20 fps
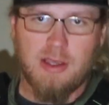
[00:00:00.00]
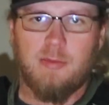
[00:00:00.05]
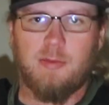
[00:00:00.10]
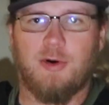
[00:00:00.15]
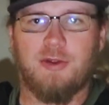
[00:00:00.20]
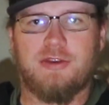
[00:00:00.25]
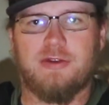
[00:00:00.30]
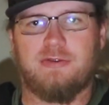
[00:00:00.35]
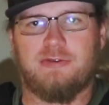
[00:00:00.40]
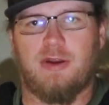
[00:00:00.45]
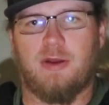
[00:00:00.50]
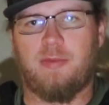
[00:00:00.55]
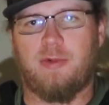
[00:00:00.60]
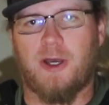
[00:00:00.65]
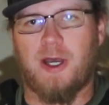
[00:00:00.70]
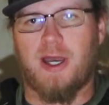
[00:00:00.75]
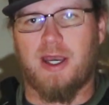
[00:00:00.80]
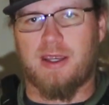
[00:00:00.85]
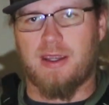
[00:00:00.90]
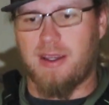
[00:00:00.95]
both the front
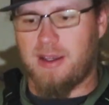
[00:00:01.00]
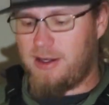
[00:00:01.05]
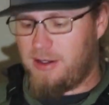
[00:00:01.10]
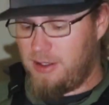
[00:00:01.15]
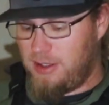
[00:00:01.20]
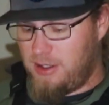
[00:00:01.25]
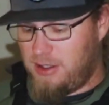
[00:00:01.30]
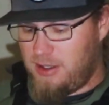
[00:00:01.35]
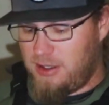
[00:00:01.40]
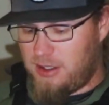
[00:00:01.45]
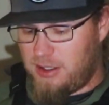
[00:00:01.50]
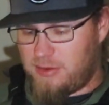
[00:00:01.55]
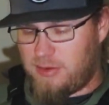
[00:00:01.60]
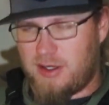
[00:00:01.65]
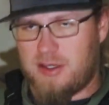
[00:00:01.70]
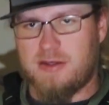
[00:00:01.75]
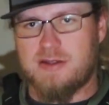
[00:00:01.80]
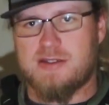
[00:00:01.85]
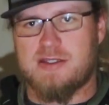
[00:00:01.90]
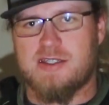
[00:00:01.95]
pocket, although I
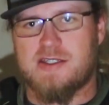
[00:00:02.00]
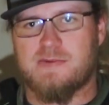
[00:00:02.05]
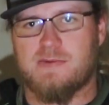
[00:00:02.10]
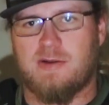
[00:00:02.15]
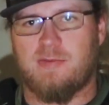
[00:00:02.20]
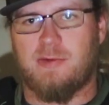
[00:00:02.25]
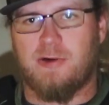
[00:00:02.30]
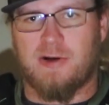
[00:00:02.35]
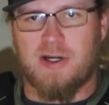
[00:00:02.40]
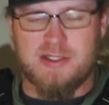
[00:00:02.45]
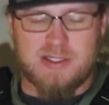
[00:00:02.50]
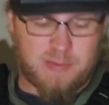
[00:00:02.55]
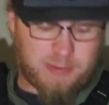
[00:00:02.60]
use this one more as a